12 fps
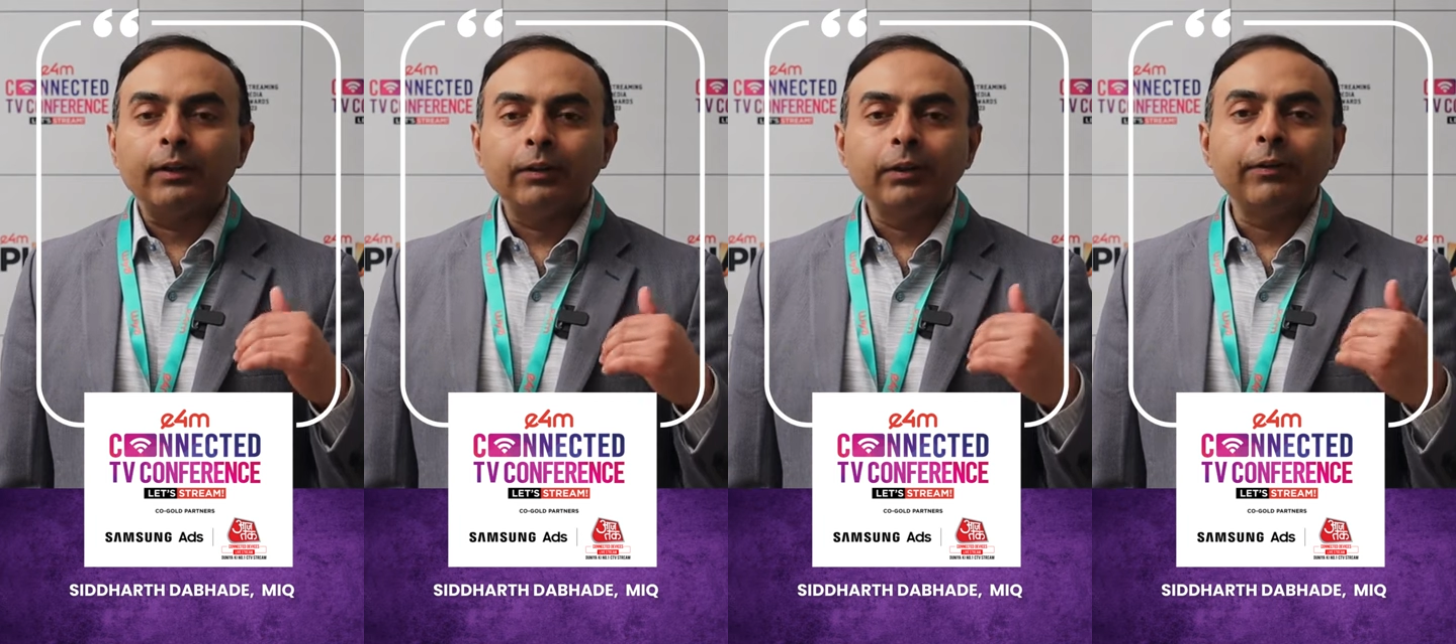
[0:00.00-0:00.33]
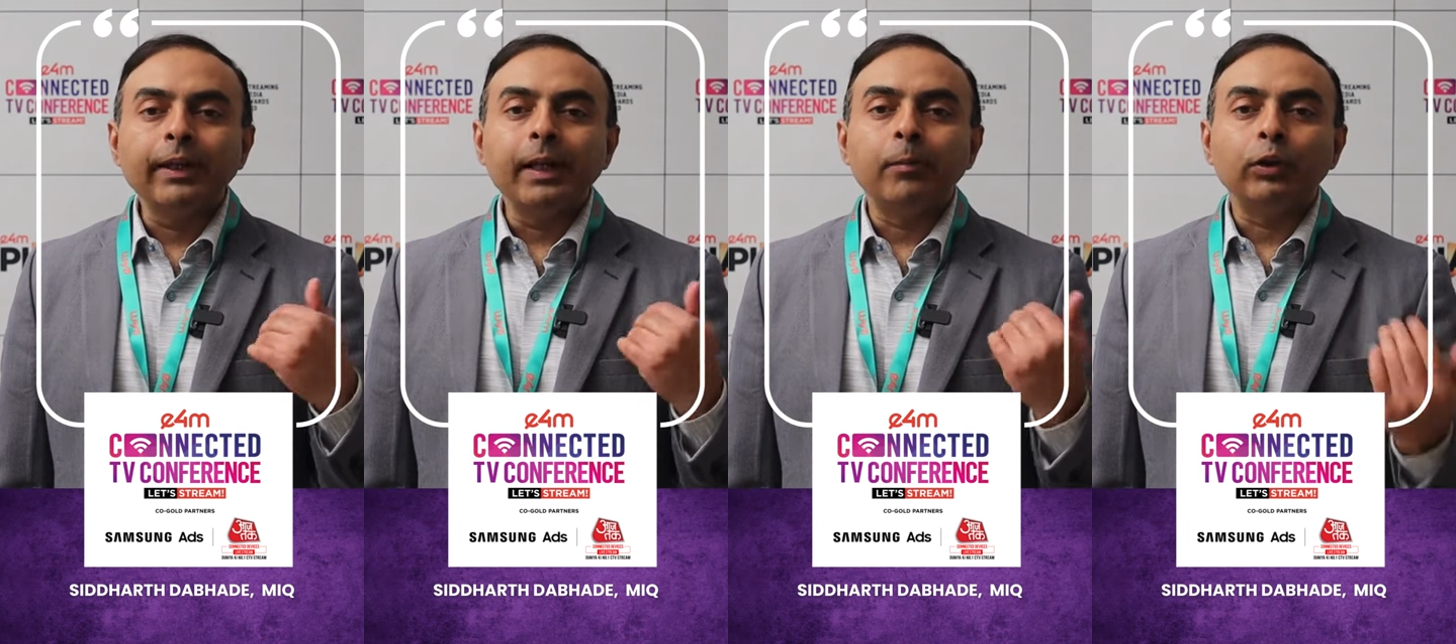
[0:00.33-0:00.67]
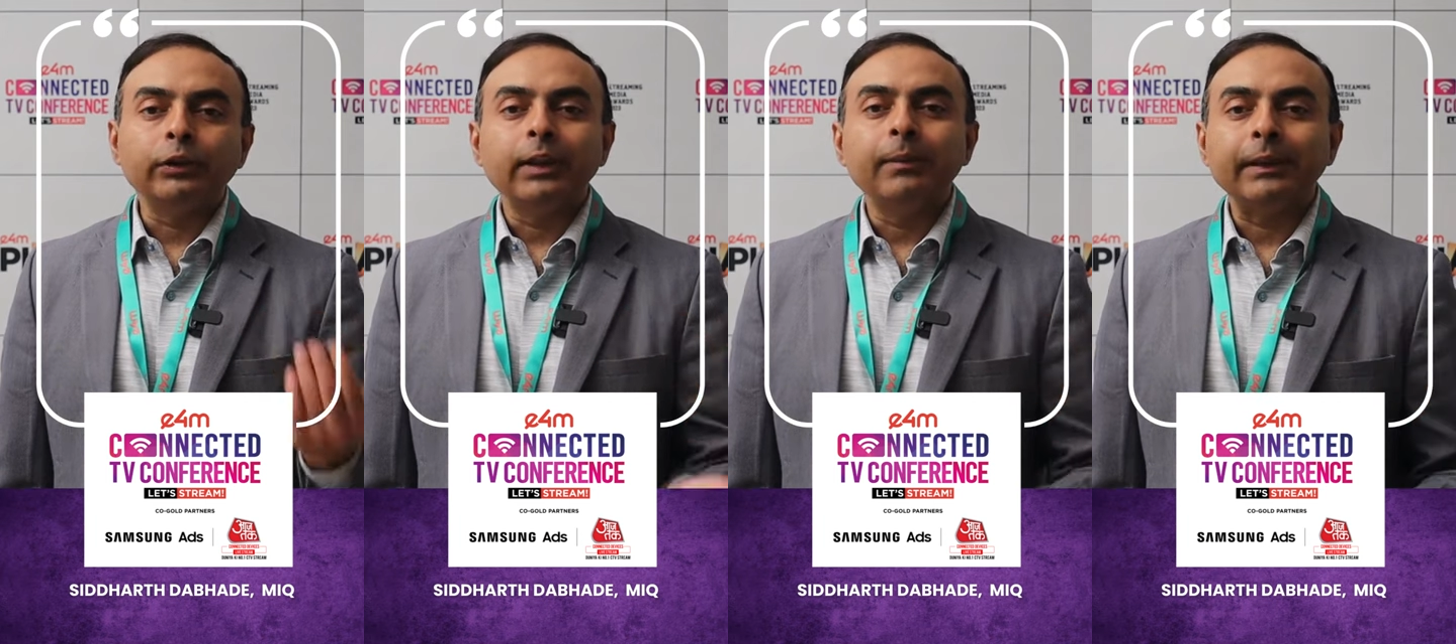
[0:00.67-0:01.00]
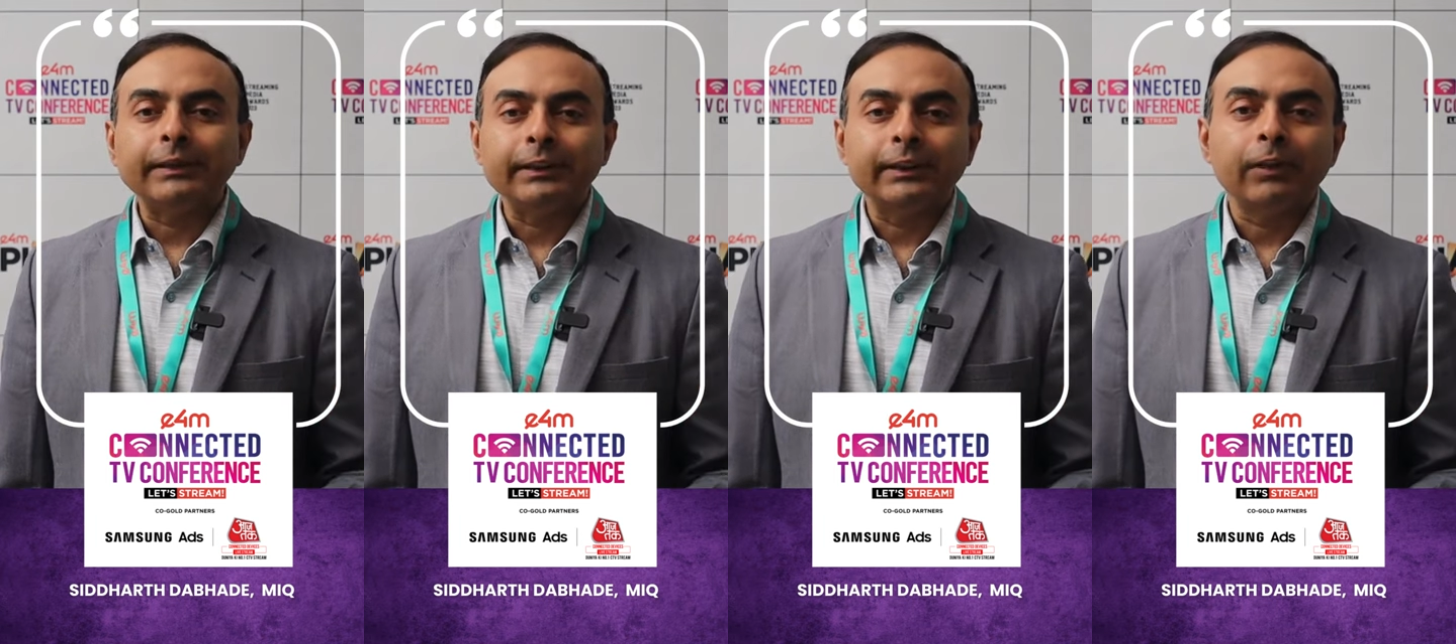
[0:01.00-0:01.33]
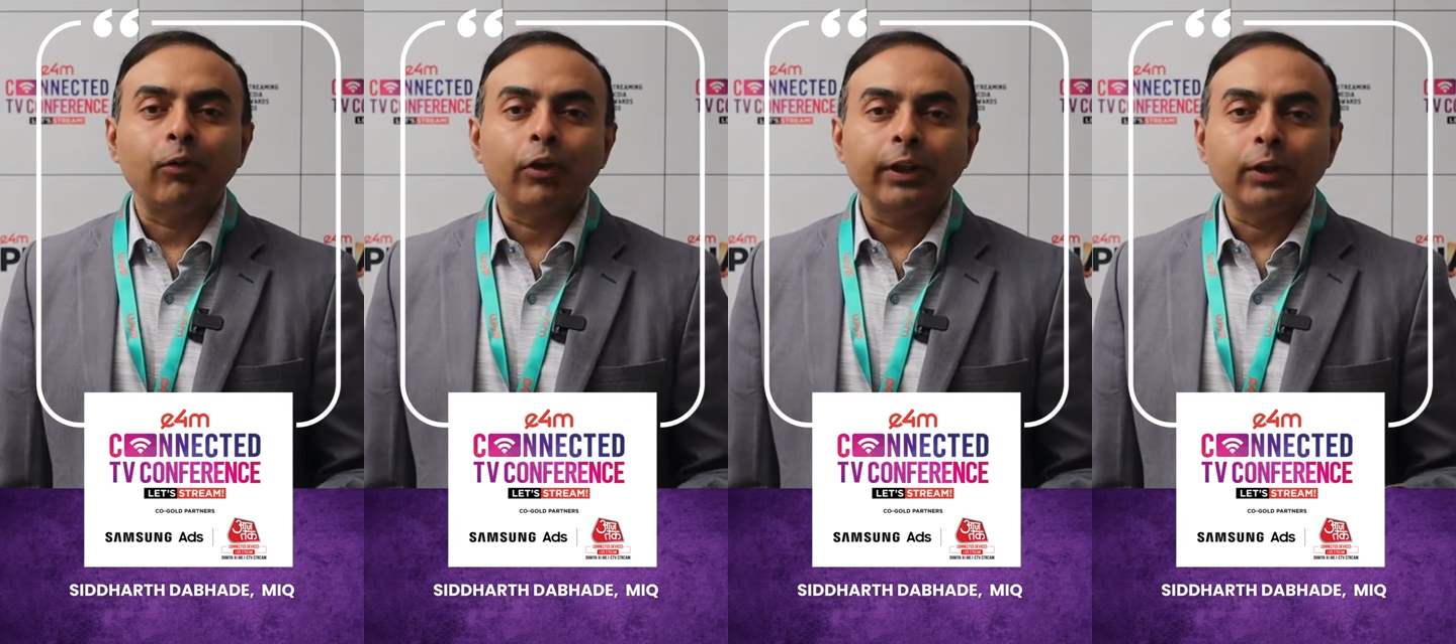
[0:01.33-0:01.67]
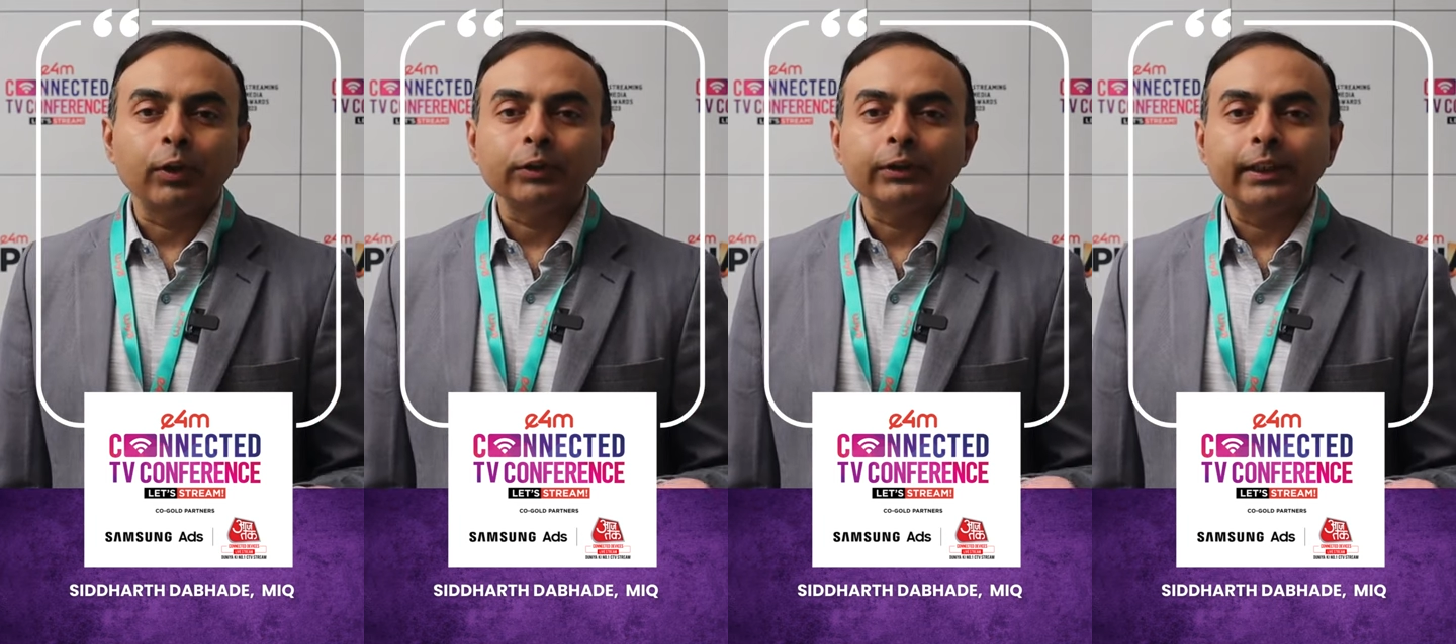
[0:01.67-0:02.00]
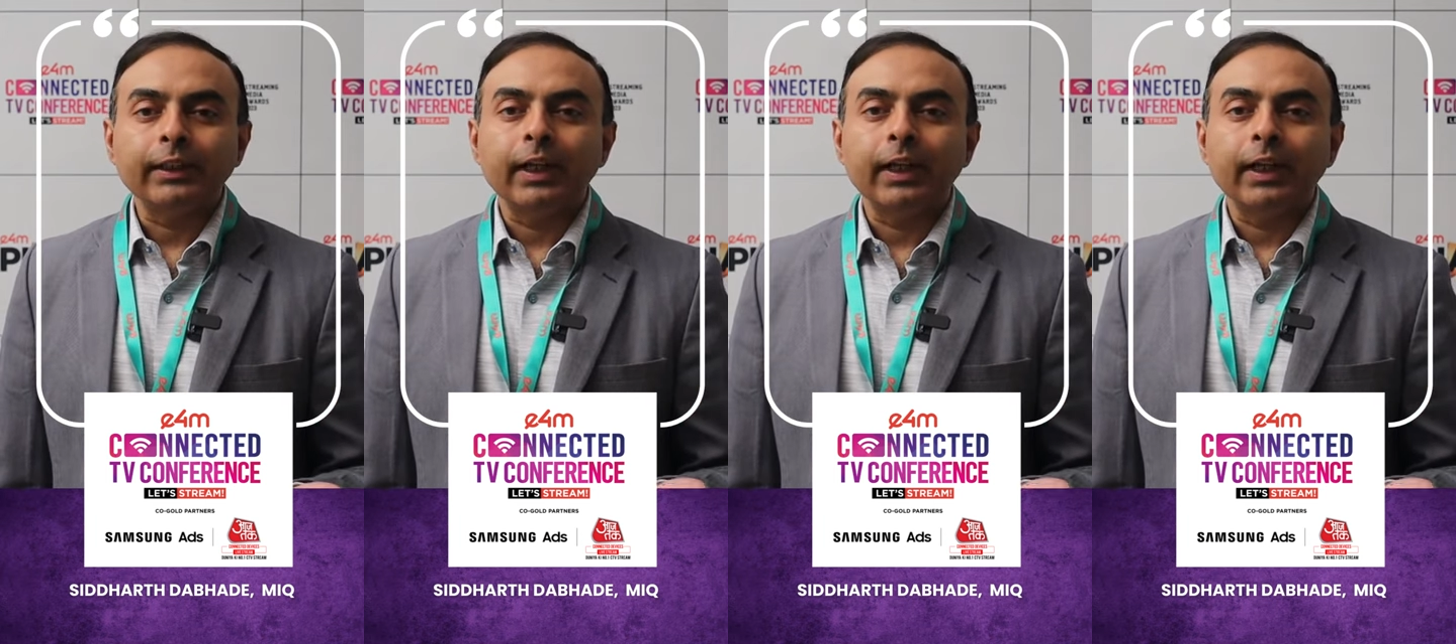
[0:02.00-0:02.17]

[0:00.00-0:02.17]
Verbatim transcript: there was a very emotional message they wanted to say